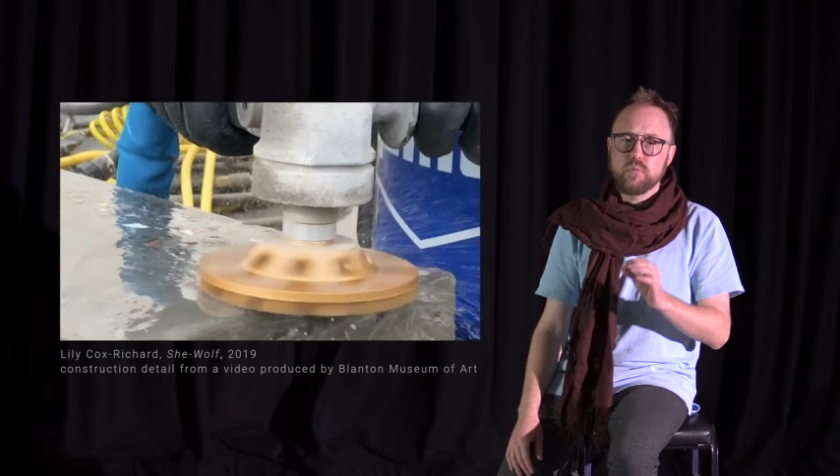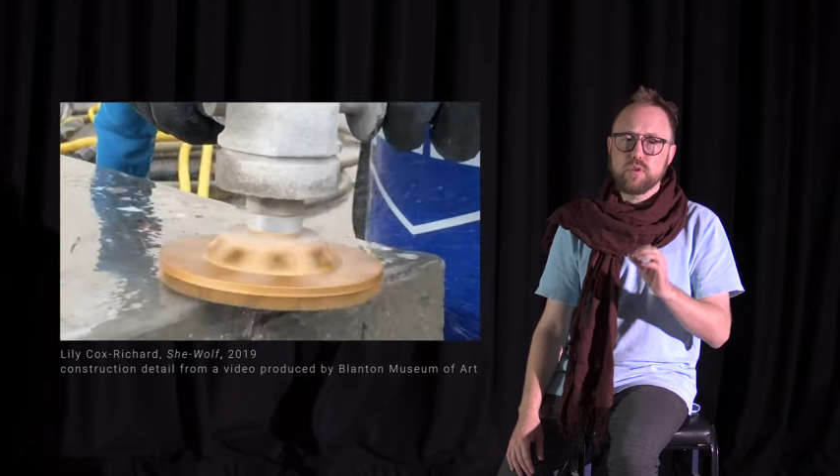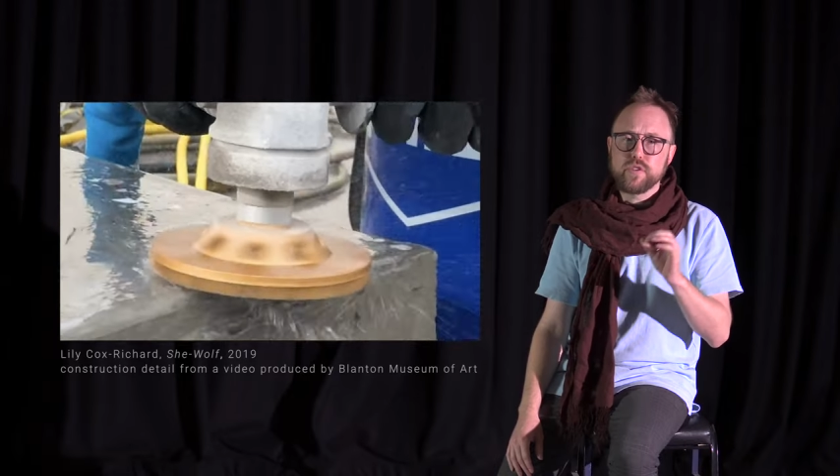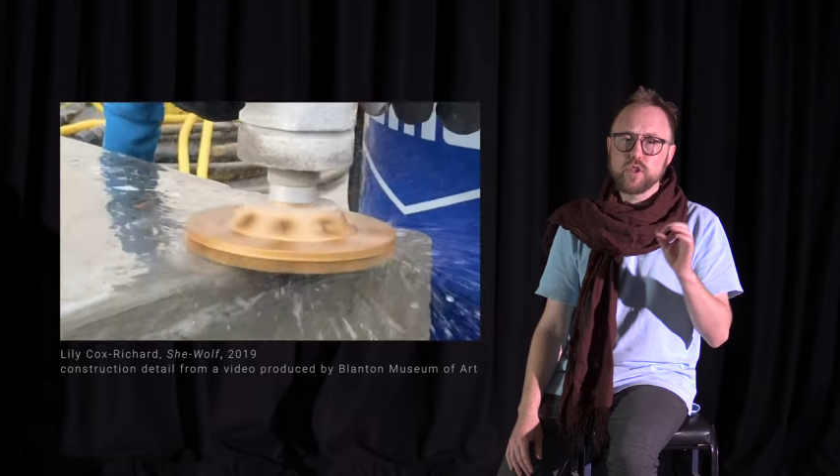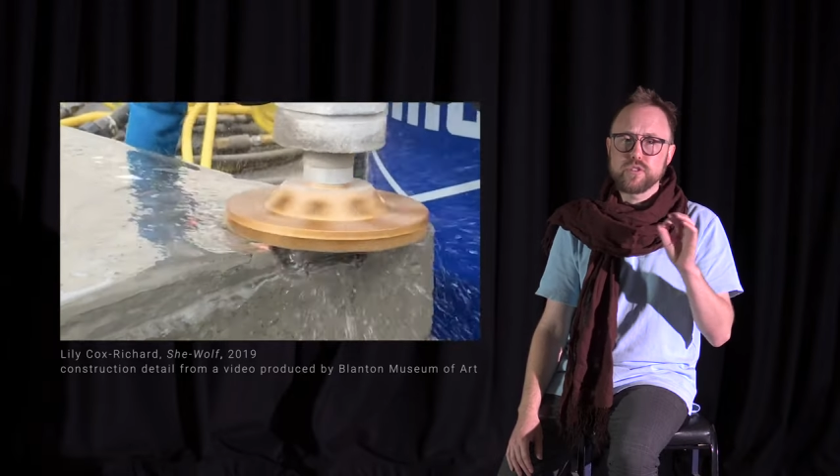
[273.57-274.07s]

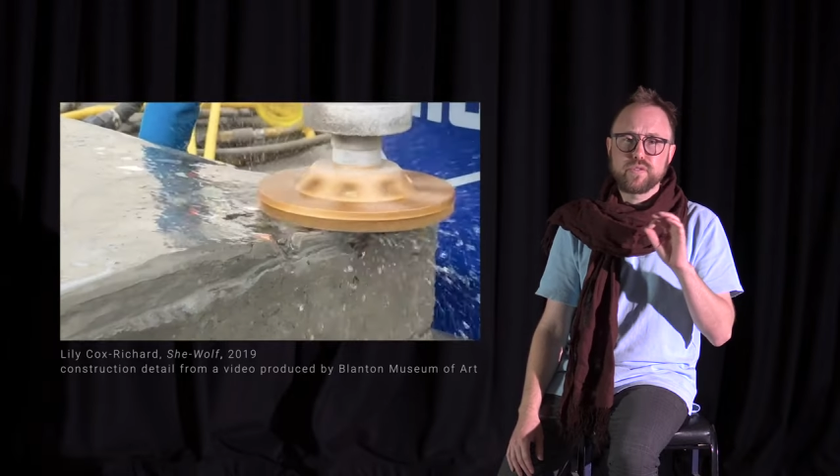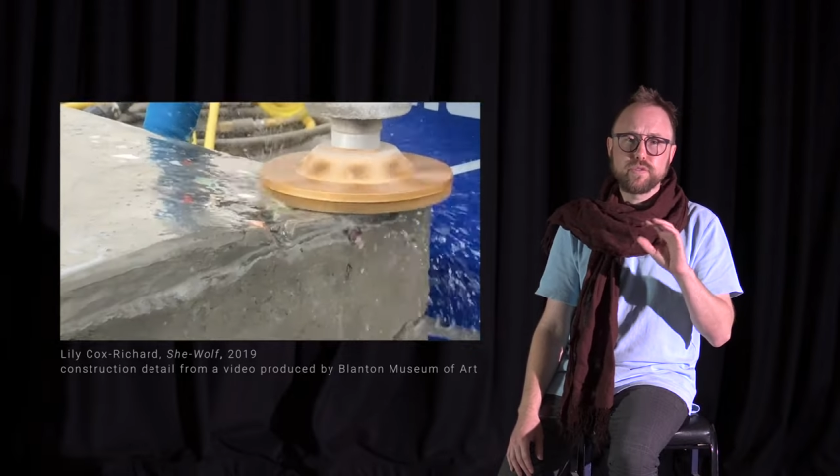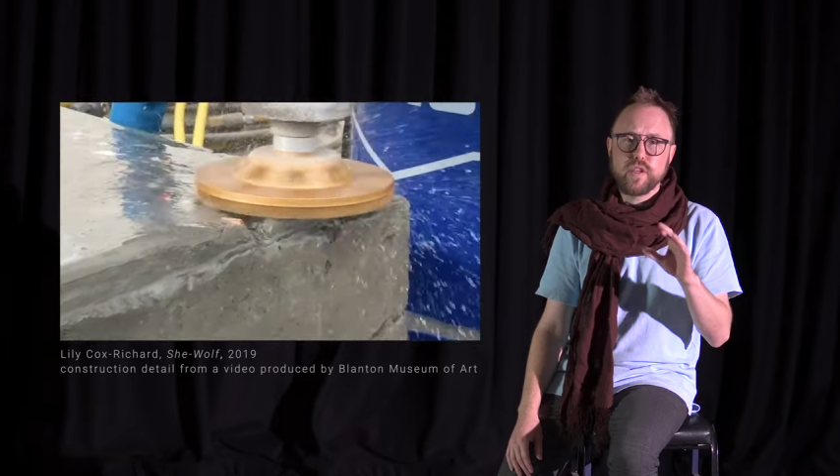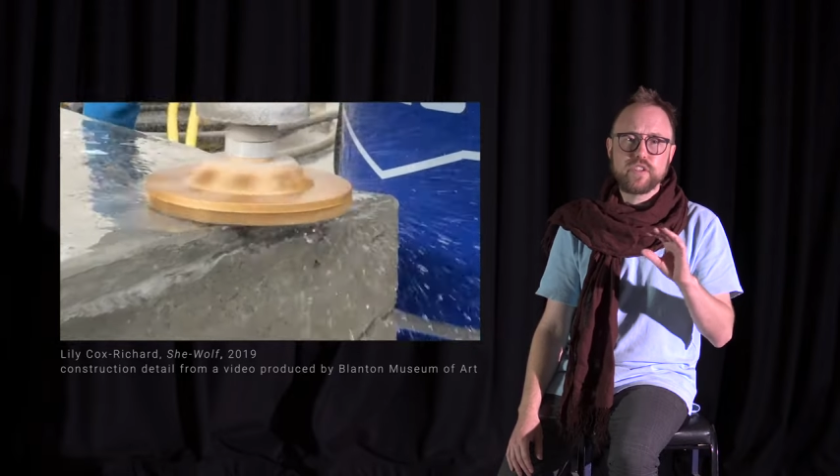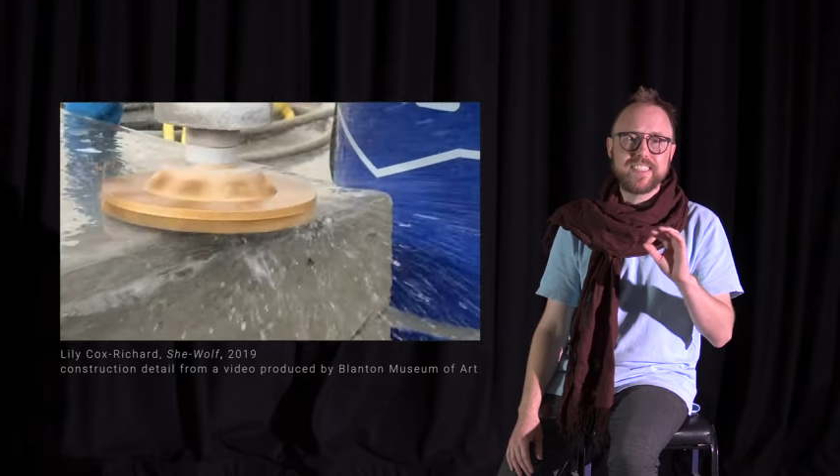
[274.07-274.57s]
reveals
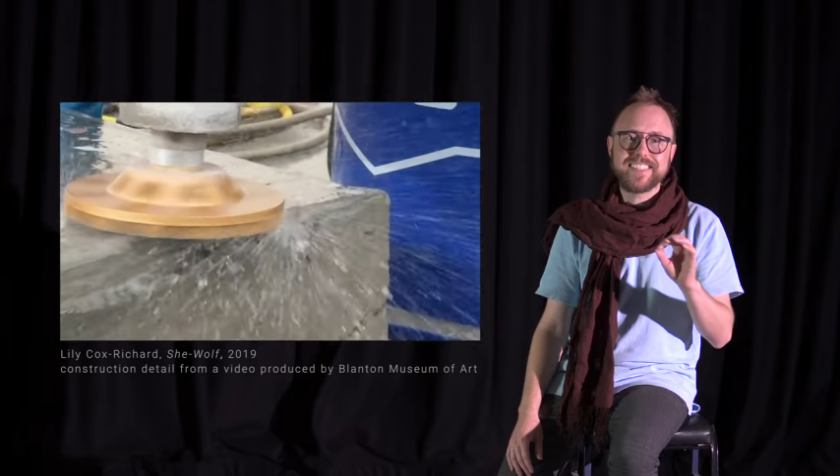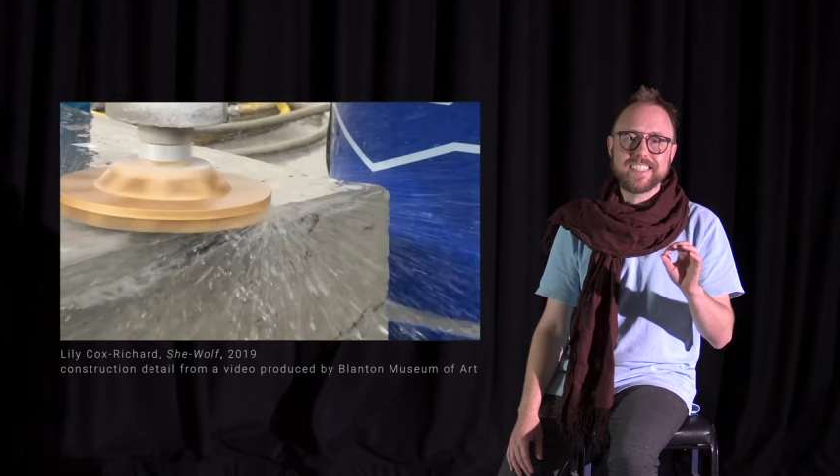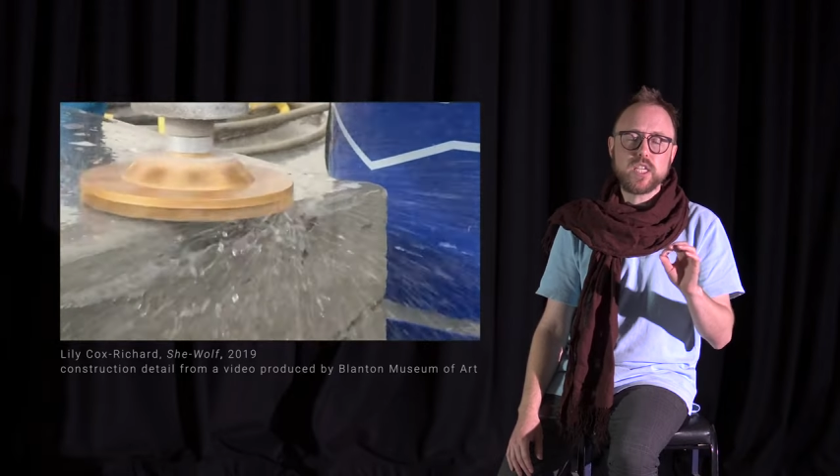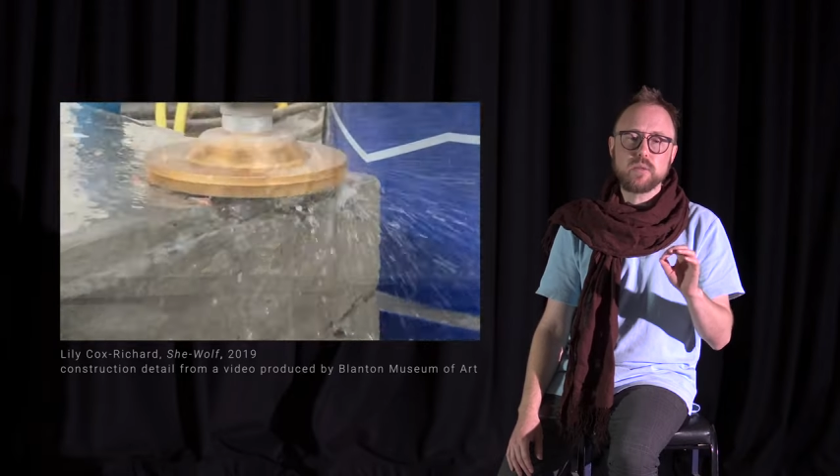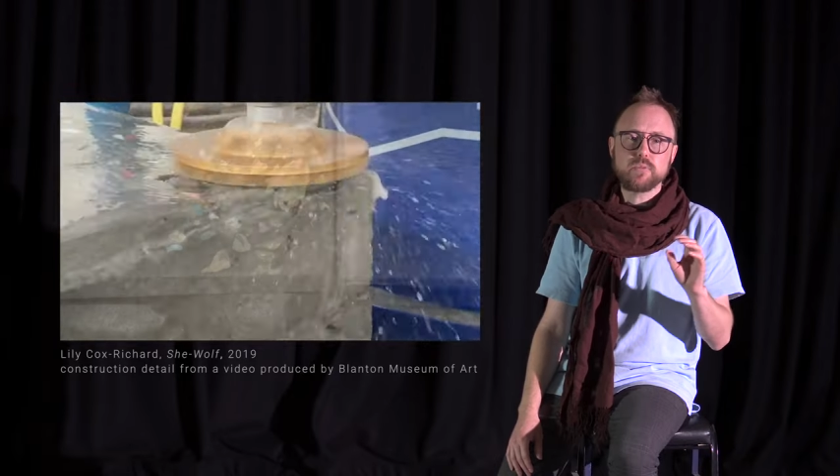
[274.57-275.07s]
vivid
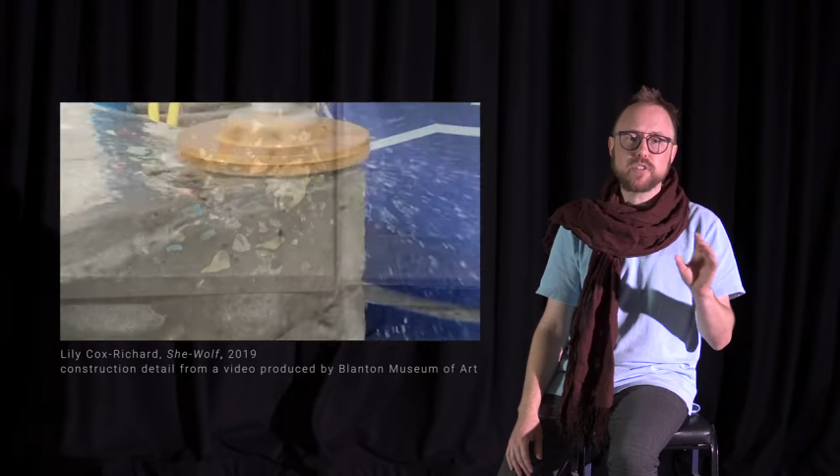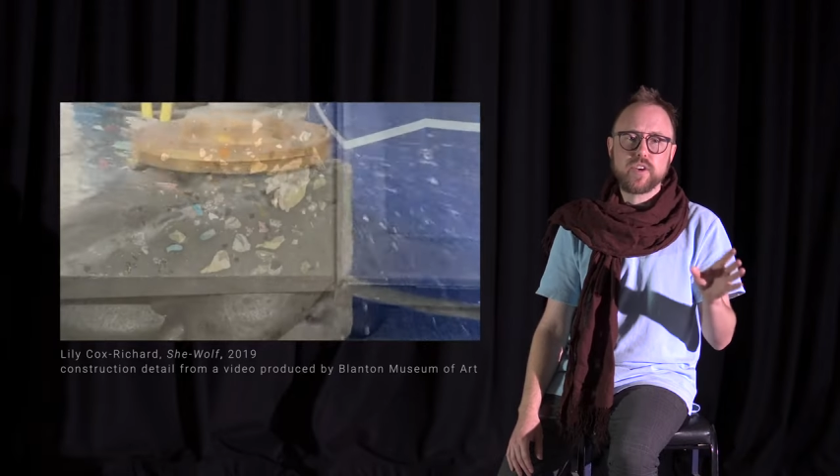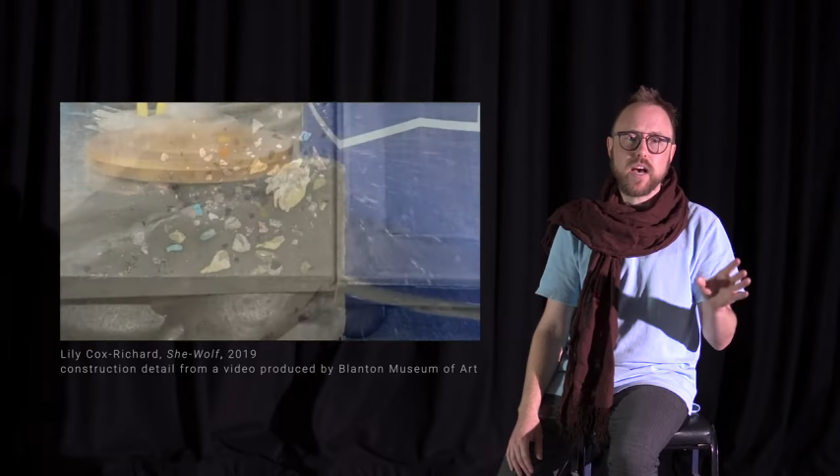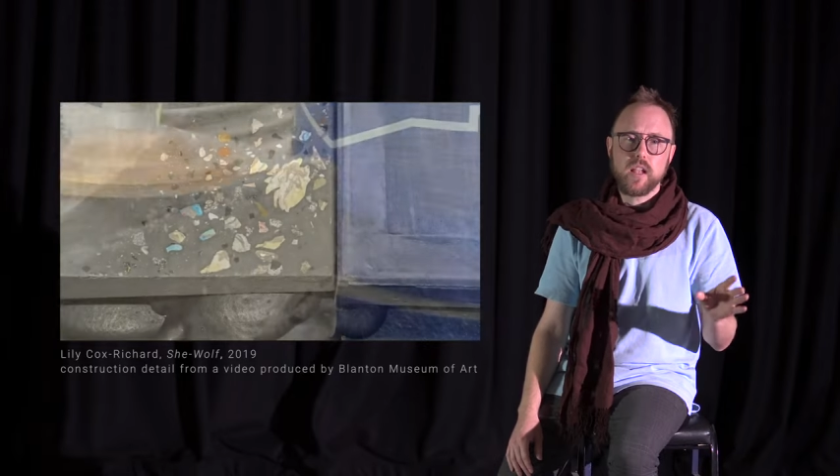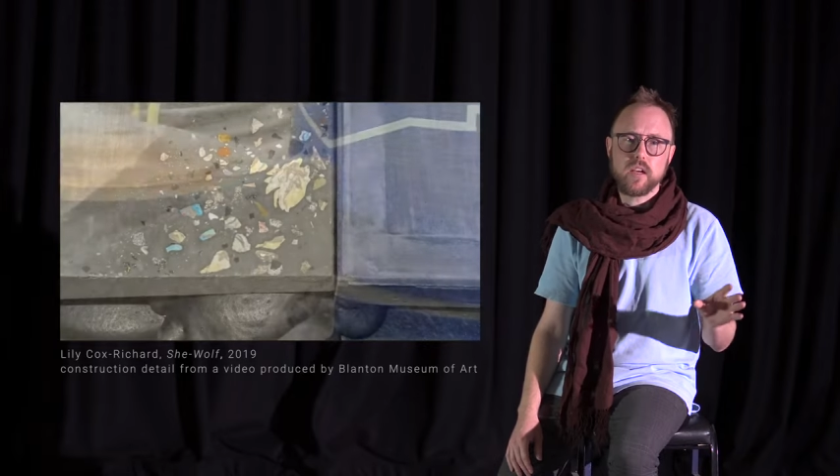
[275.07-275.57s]
seams
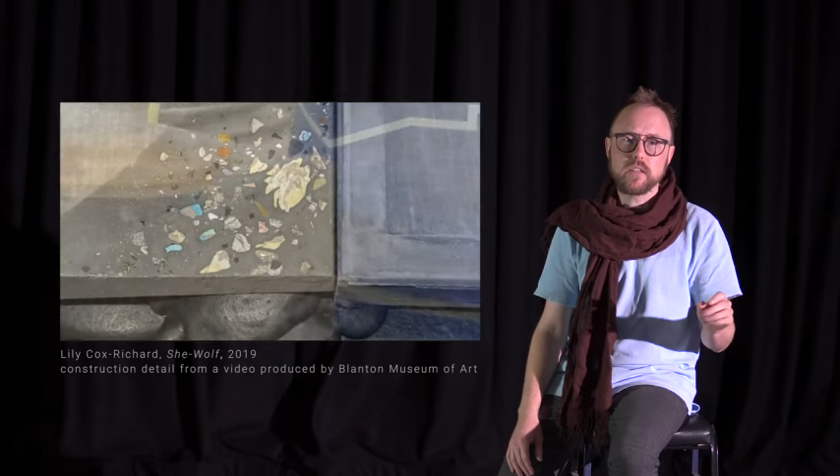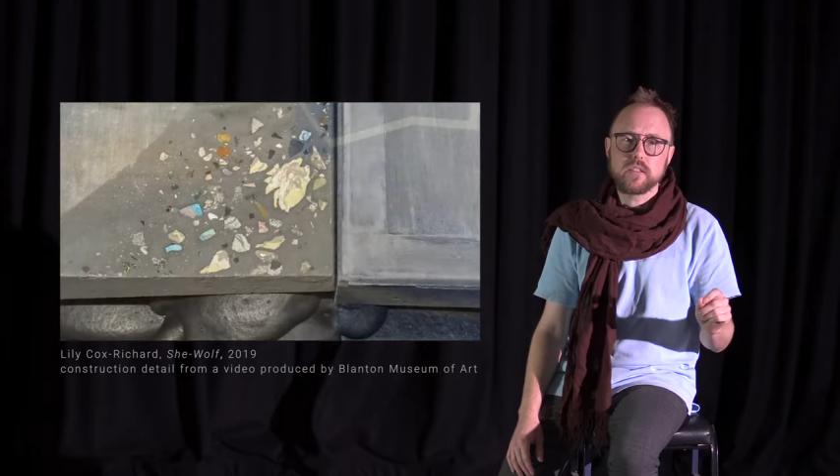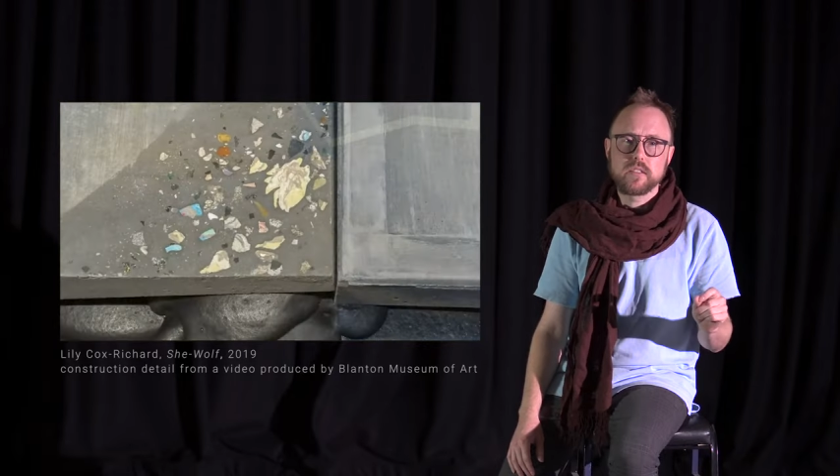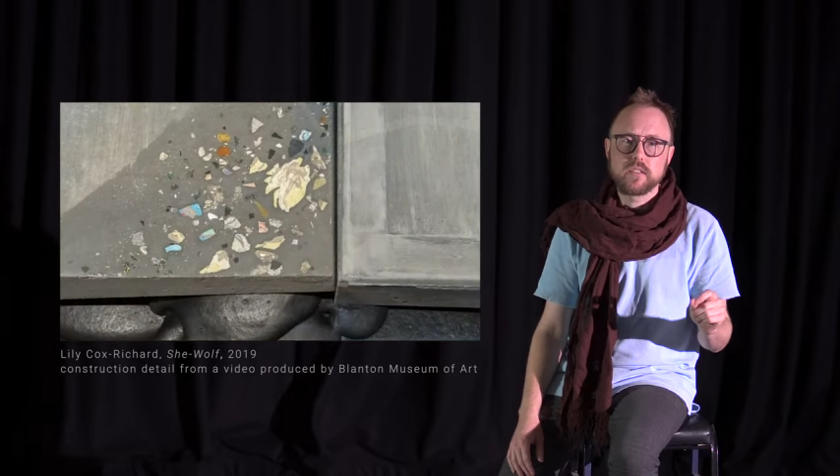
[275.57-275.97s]
of color.